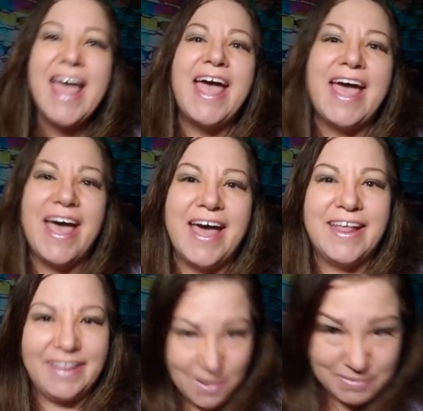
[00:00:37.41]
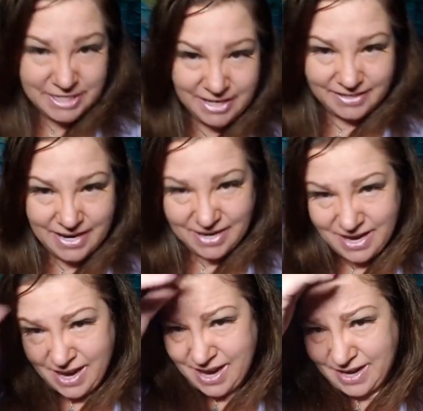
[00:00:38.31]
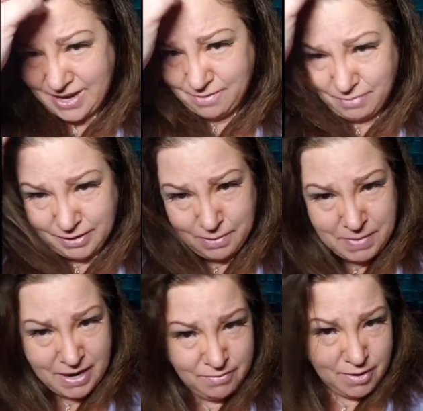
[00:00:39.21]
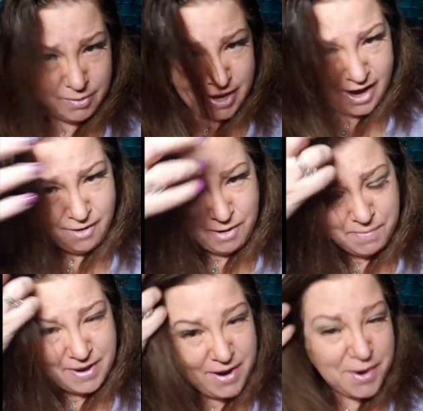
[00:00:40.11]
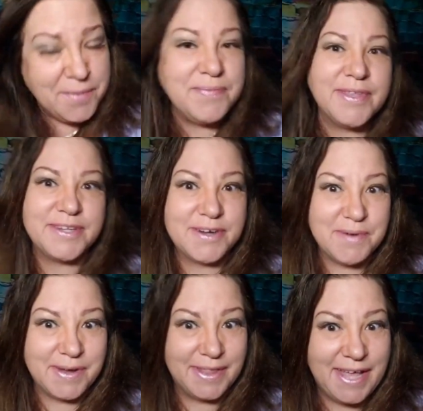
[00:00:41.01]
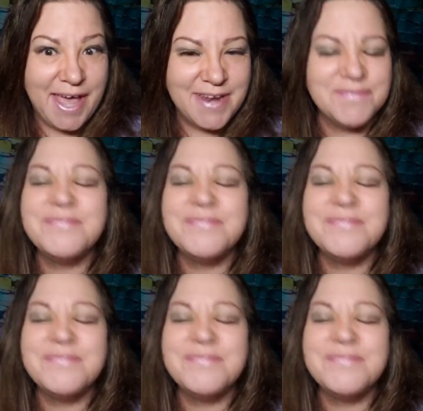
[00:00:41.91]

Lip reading: and leemichelle.net and a really bad rogue hair up here. Sorry about that.